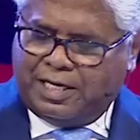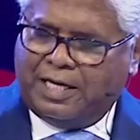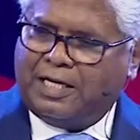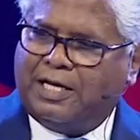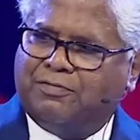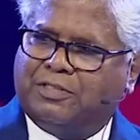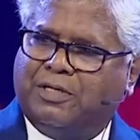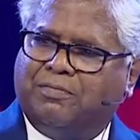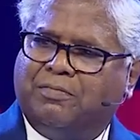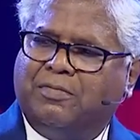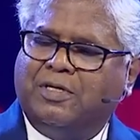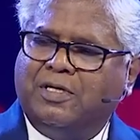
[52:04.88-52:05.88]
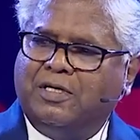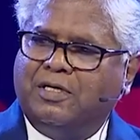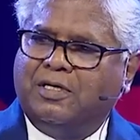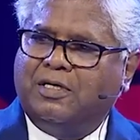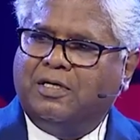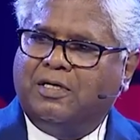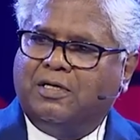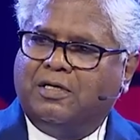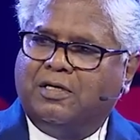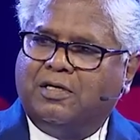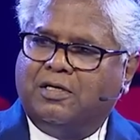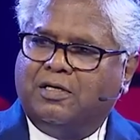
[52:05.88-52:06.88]
and gives them
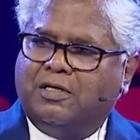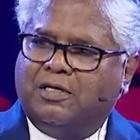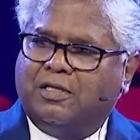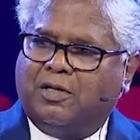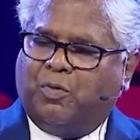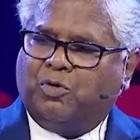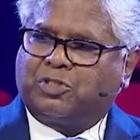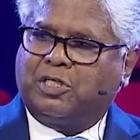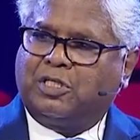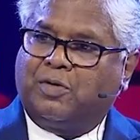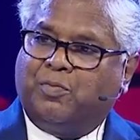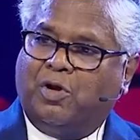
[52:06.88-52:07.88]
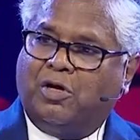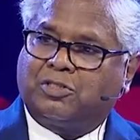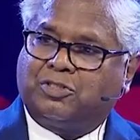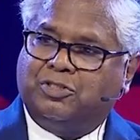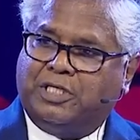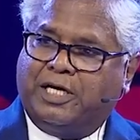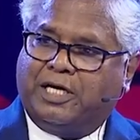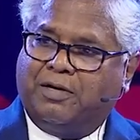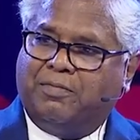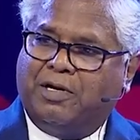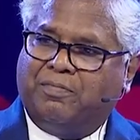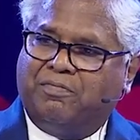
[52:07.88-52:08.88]
the portion that belongs to
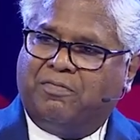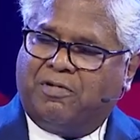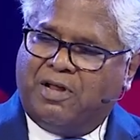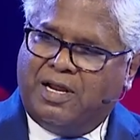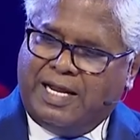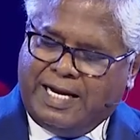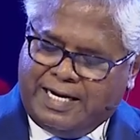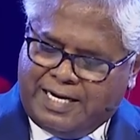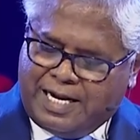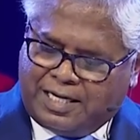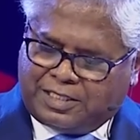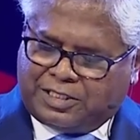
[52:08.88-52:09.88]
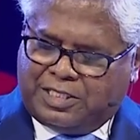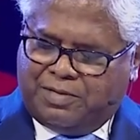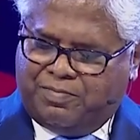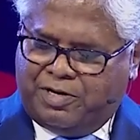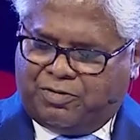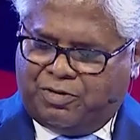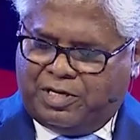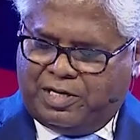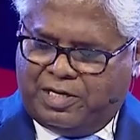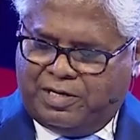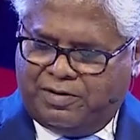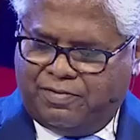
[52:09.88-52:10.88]
Jacob and really inducts them into
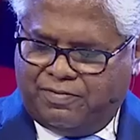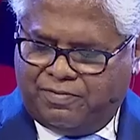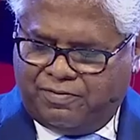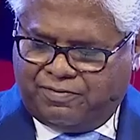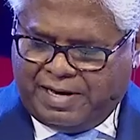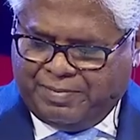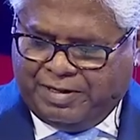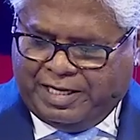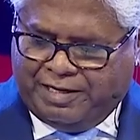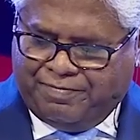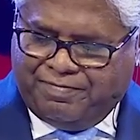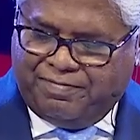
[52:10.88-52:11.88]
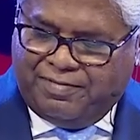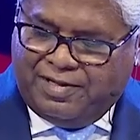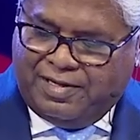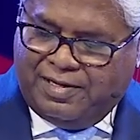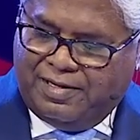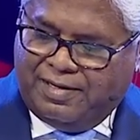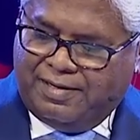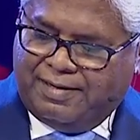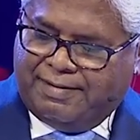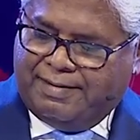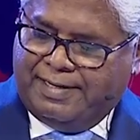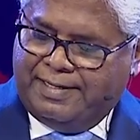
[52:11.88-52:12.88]
the family.
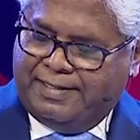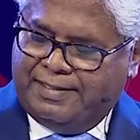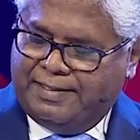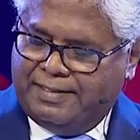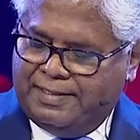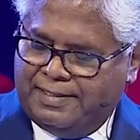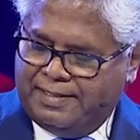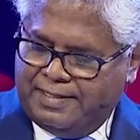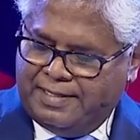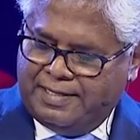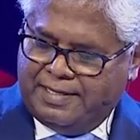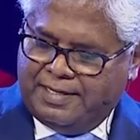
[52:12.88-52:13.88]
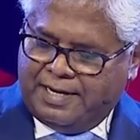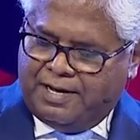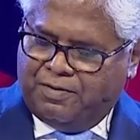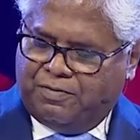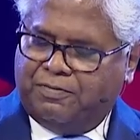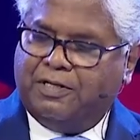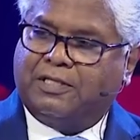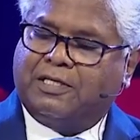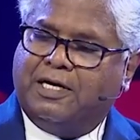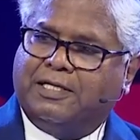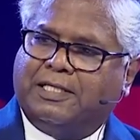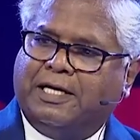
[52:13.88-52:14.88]
All right? Now, the
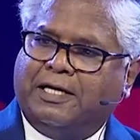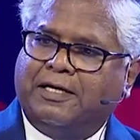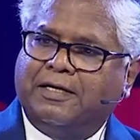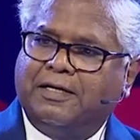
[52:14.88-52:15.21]
third thing